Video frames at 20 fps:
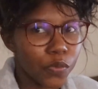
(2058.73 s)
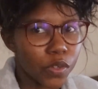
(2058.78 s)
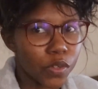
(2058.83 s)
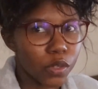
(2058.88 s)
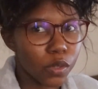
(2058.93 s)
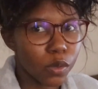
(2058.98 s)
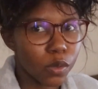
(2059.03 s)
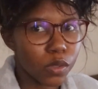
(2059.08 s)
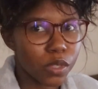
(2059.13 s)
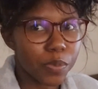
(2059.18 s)

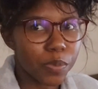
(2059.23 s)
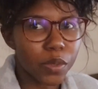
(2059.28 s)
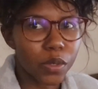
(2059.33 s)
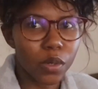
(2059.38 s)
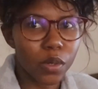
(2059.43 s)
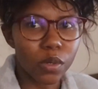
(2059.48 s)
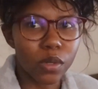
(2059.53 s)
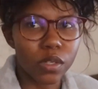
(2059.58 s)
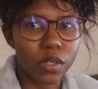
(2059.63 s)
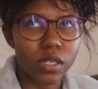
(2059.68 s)
videos
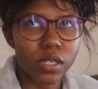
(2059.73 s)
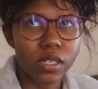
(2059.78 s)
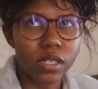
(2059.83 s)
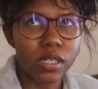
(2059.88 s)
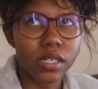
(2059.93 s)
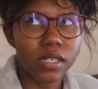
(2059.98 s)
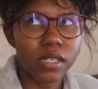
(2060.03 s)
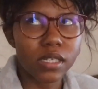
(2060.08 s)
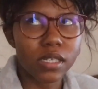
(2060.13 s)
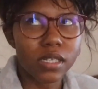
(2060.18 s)

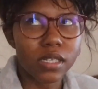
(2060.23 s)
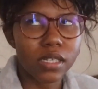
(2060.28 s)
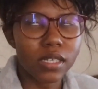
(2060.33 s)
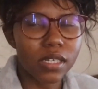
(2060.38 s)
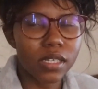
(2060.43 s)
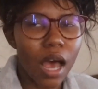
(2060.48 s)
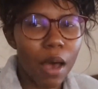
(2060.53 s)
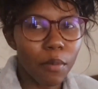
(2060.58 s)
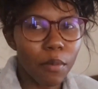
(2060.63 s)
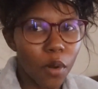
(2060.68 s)
because
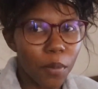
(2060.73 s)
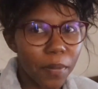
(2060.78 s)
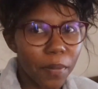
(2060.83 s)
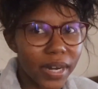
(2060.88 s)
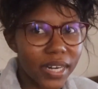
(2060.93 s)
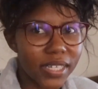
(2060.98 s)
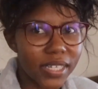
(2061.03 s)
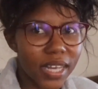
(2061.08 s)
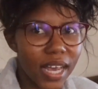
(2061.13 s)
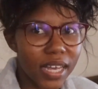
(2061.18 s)
i'm not
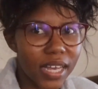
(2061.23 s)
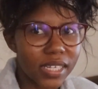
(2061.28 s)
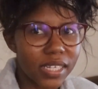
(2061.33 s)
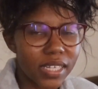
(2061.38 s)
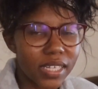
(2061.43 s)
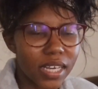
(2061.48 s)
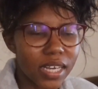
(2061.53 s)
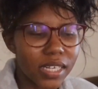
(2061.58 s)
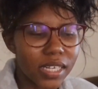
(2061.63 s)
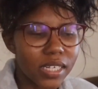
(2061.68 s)

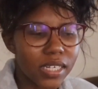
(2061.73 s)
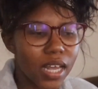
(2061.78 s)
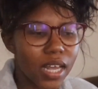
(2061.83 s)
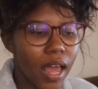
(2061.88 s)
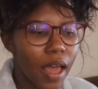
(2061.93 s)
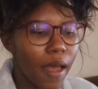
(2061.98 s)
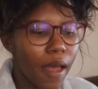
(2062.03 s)
monetized yet